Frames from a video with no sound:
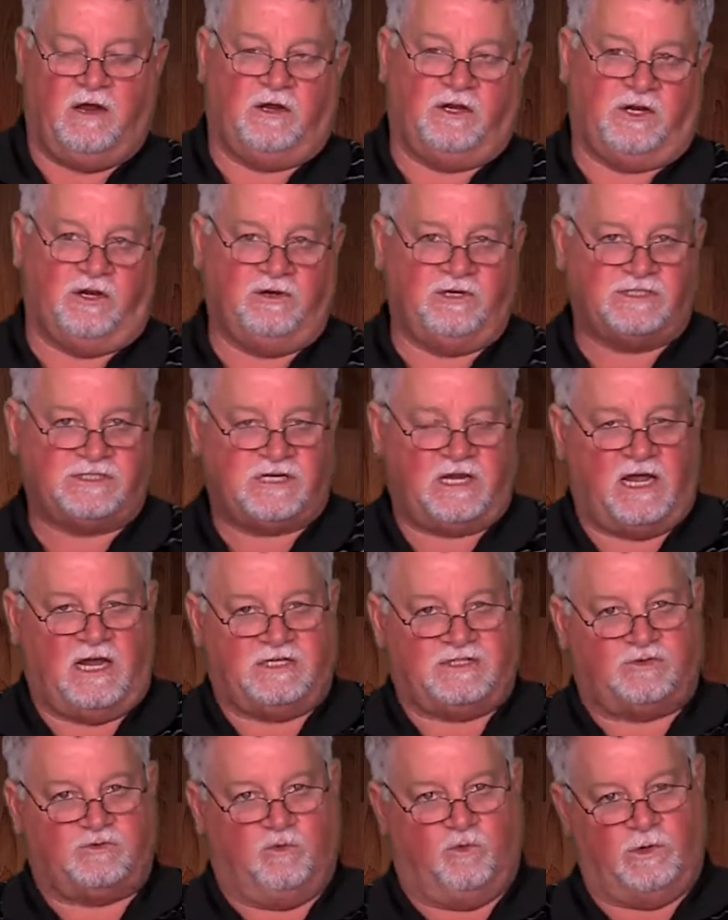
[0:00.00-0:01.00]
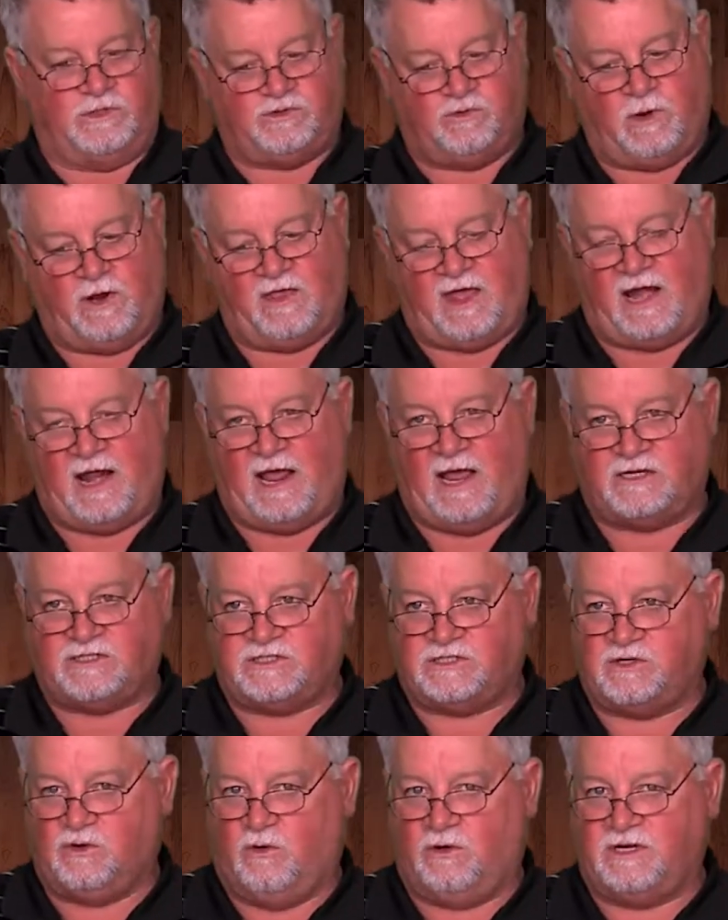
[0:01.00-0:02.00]
You discuss which way that house
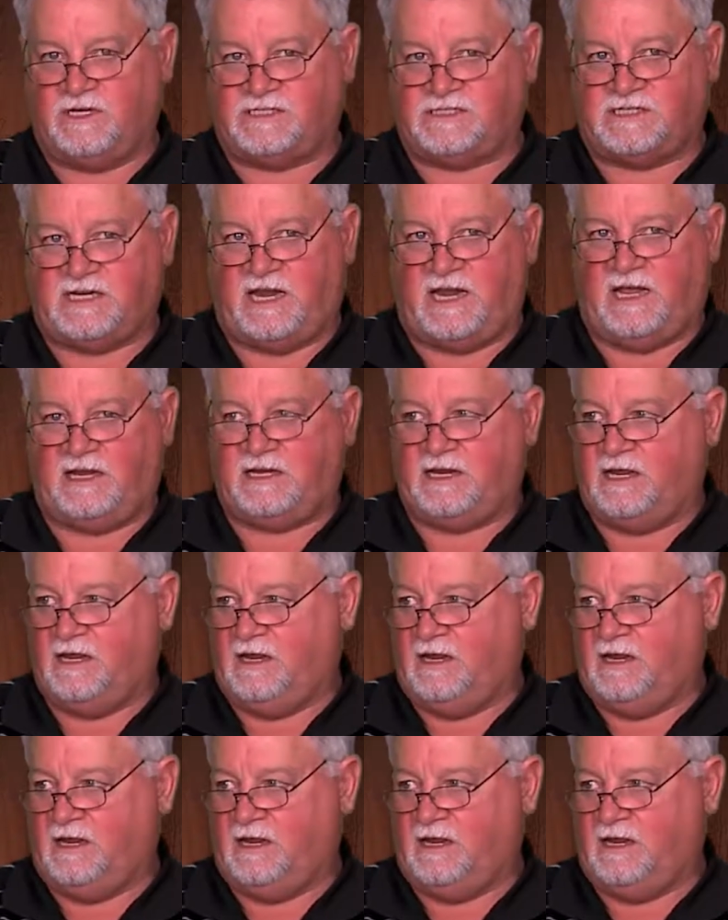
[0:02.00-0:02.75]
is going to set,